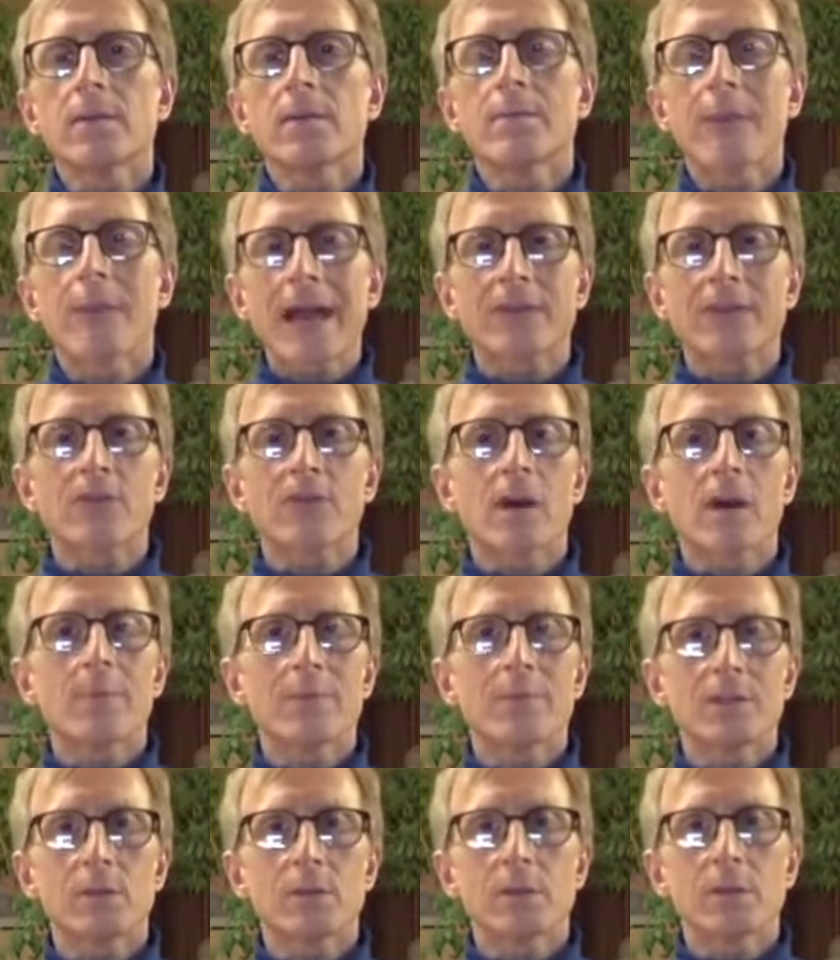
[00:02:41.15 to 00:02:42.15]
backdrop
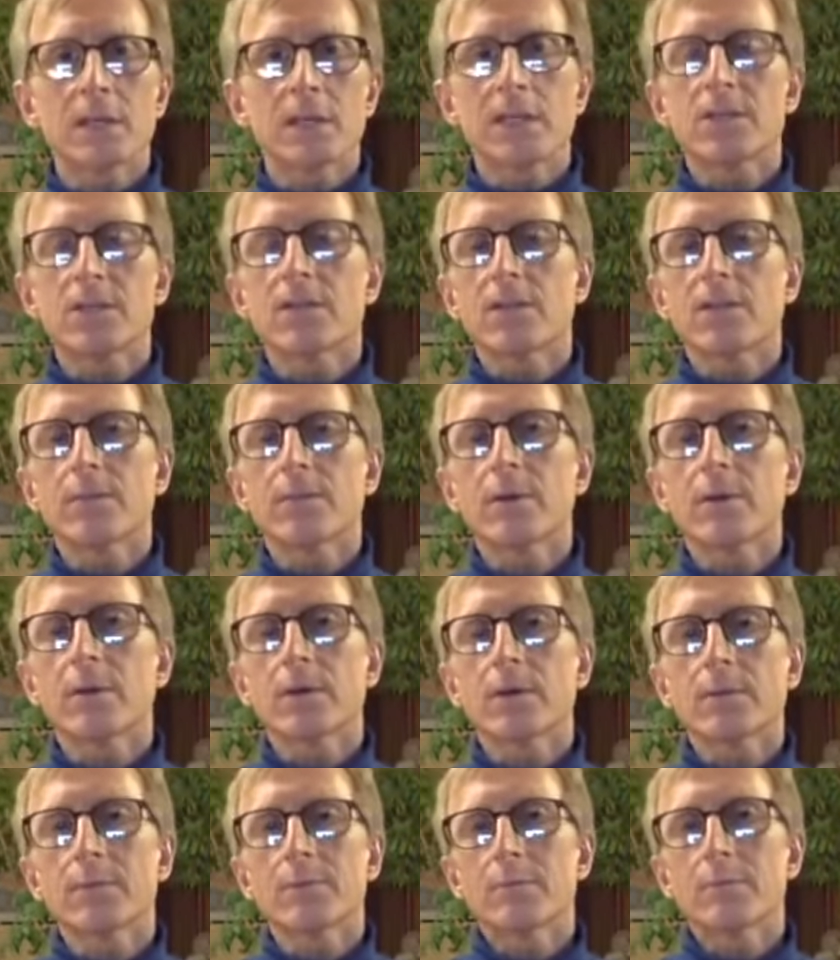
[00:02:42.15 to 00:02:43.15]
between each of
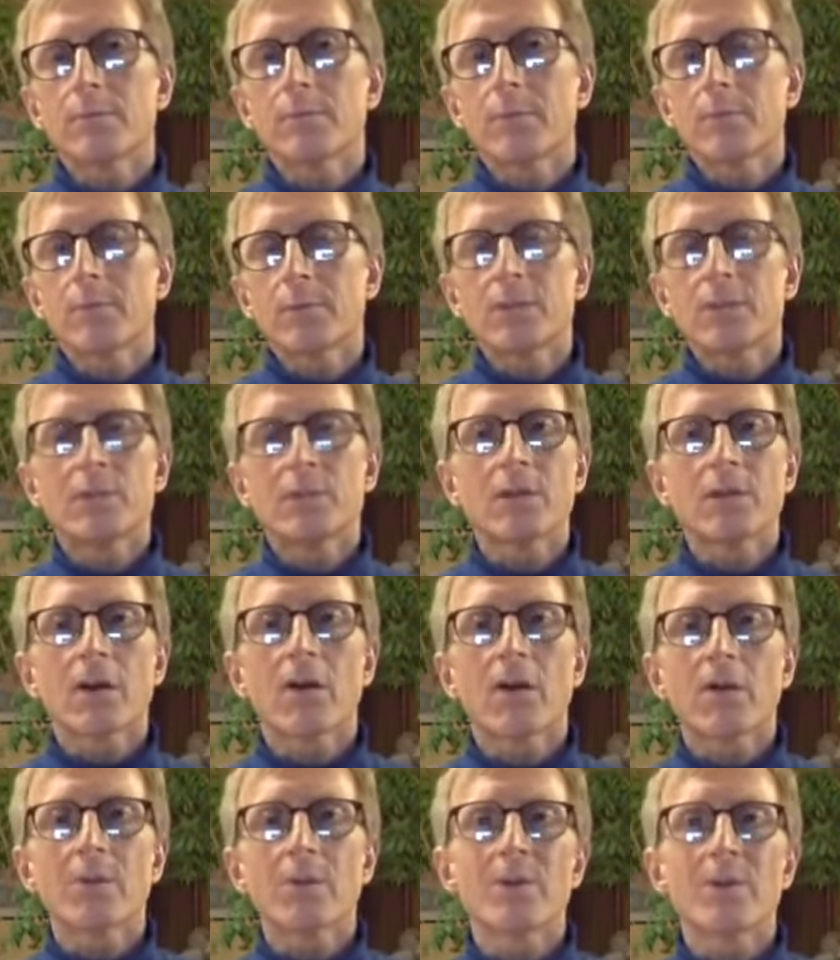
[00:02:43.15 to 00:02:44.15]
between
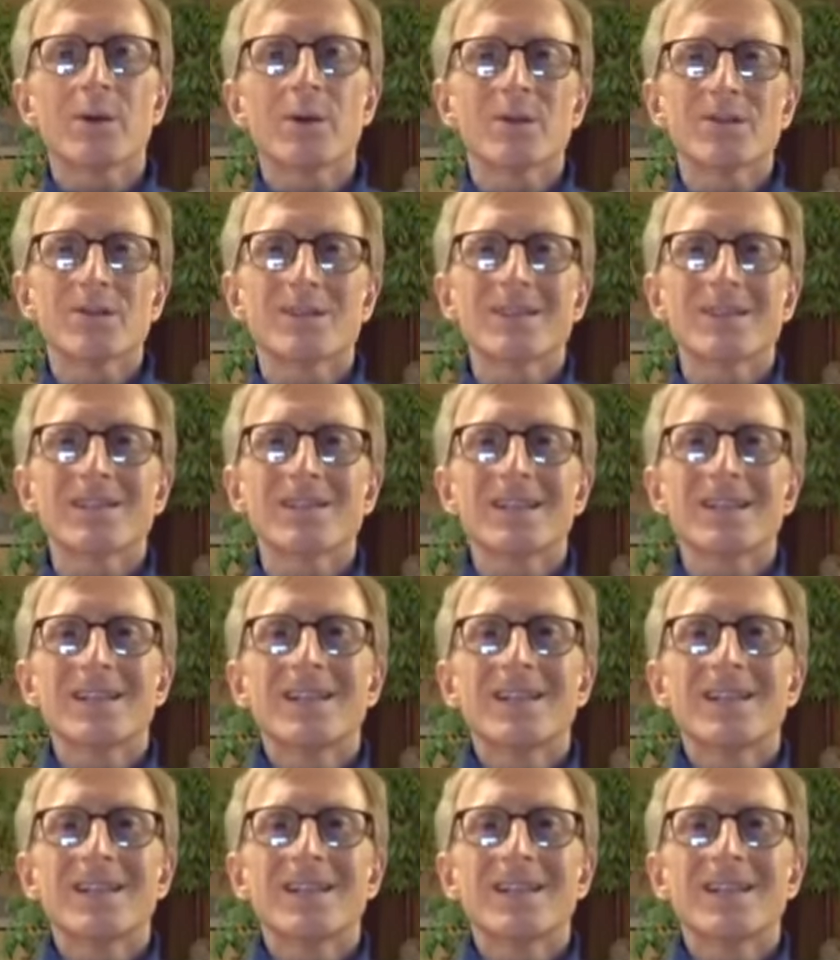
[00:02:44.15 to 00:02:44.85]
all the poses.